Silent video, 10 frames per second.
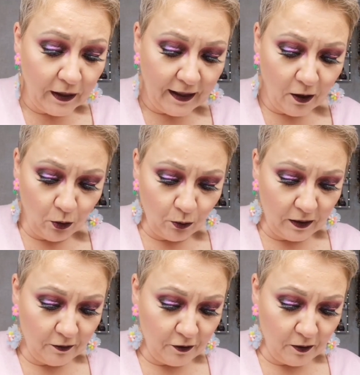really old
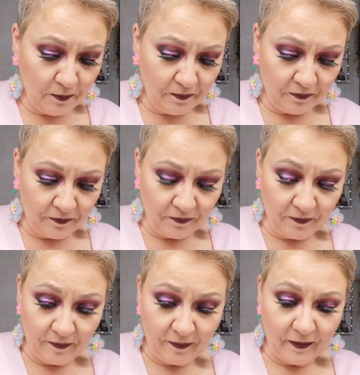one from
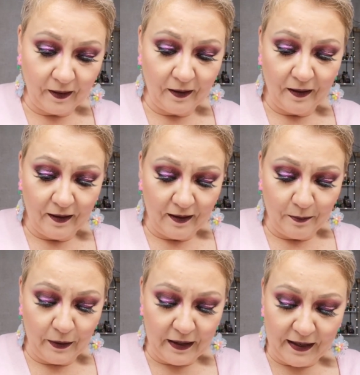
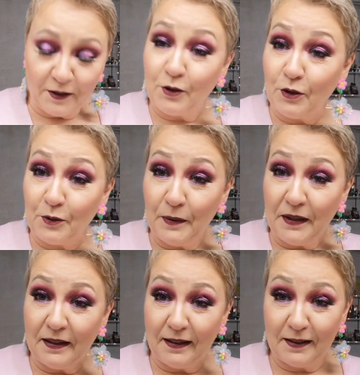BH
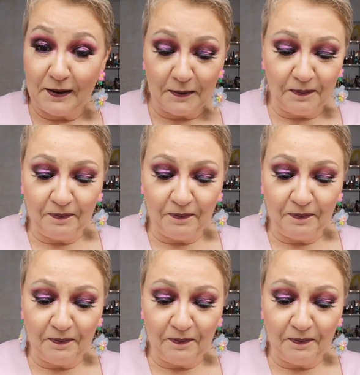Cosmetics.